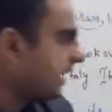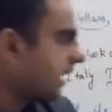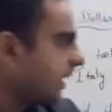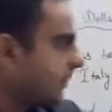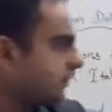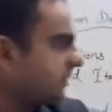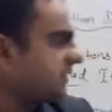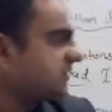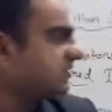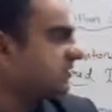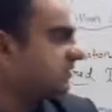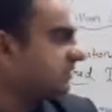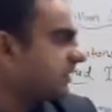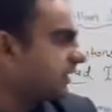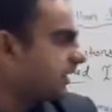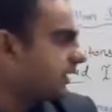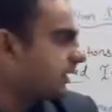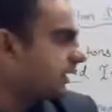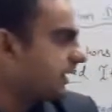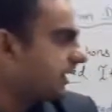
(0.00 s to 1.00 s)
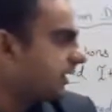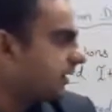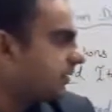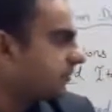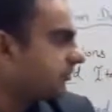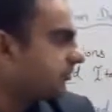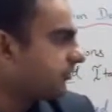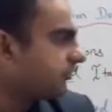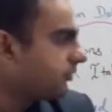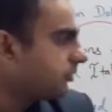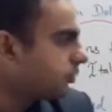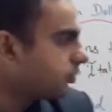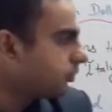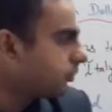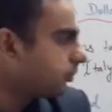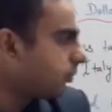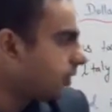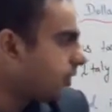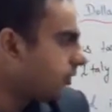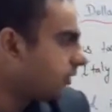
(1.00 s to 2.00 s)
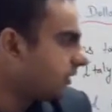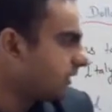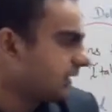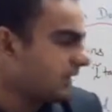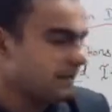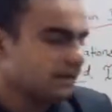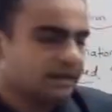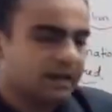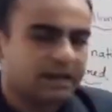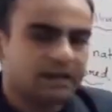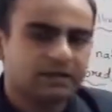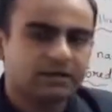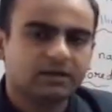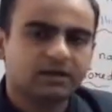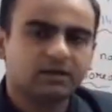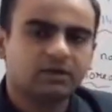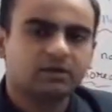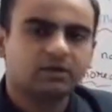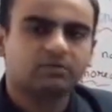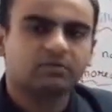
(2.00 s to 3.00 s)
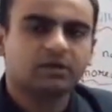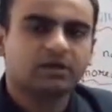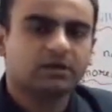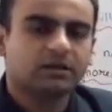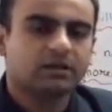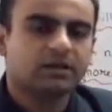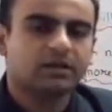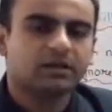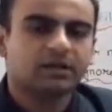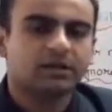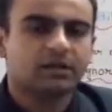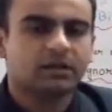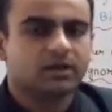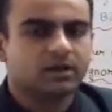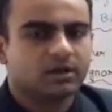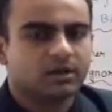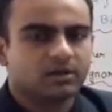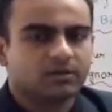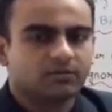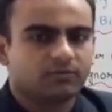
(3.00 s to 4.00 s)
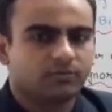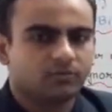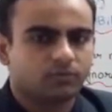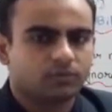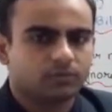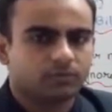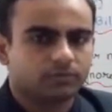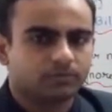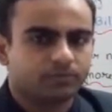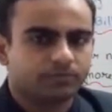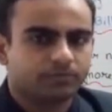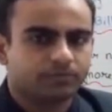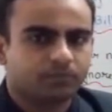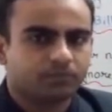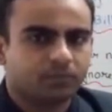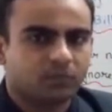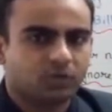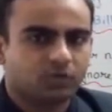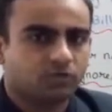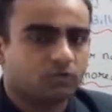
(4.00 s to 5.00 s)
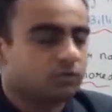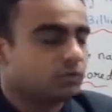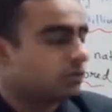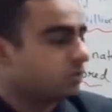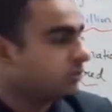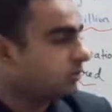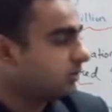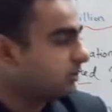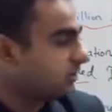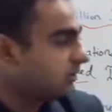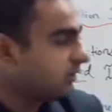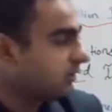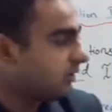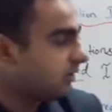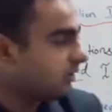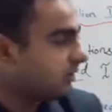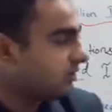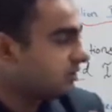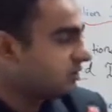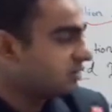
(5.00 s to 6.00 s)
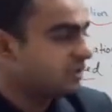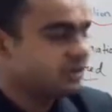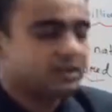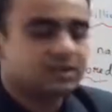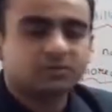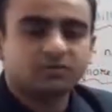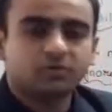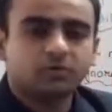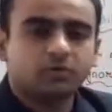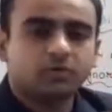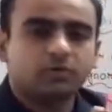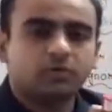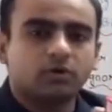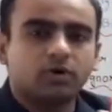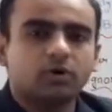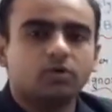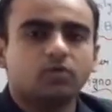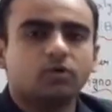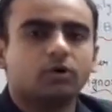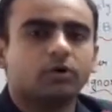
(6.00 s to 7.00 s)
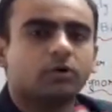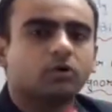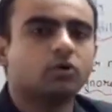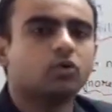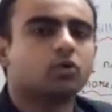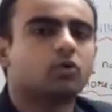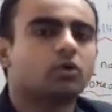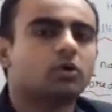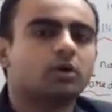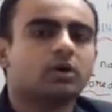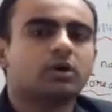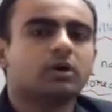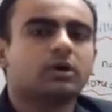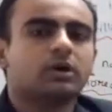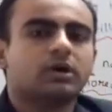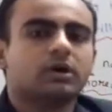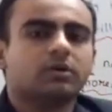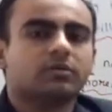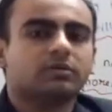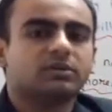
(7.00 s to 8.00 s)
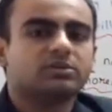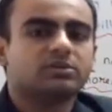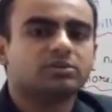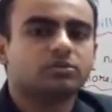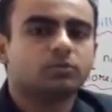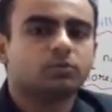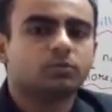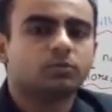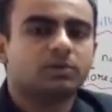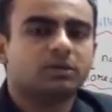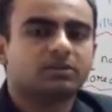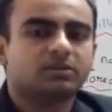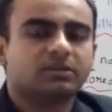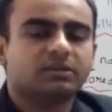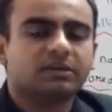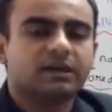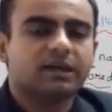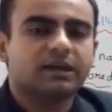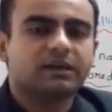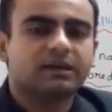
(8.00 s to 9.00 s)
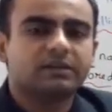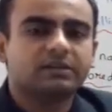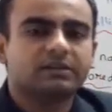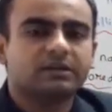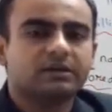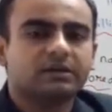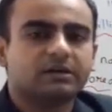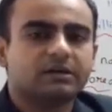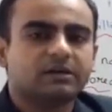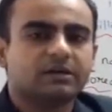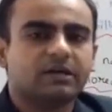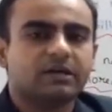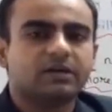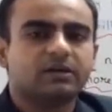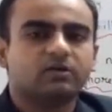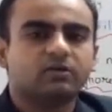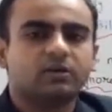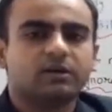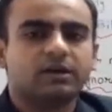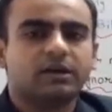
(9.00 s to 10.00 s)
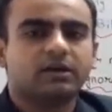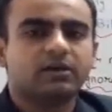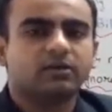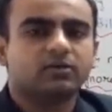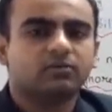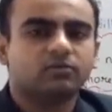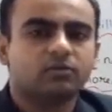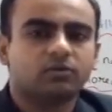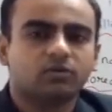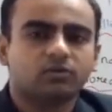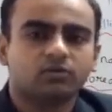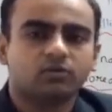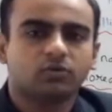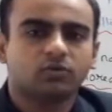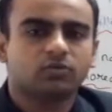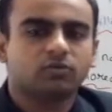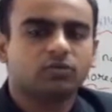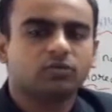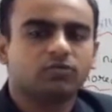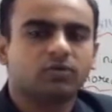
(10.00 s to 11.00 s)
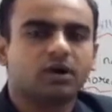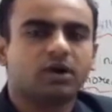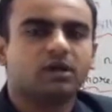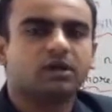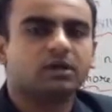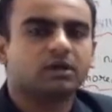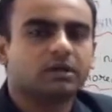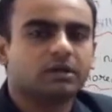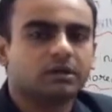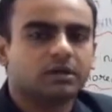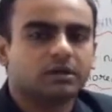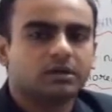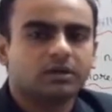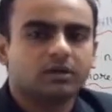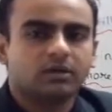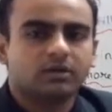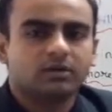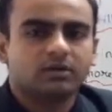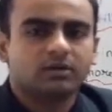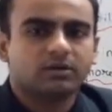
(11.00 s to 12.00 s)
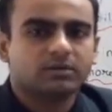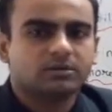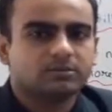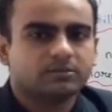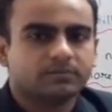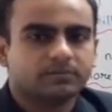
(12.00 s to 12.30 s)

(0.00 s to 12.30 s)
Abyssinia and Fiume Port in 1924. So, the seeds for World War II, which took place in 1939 till 1944-45, right?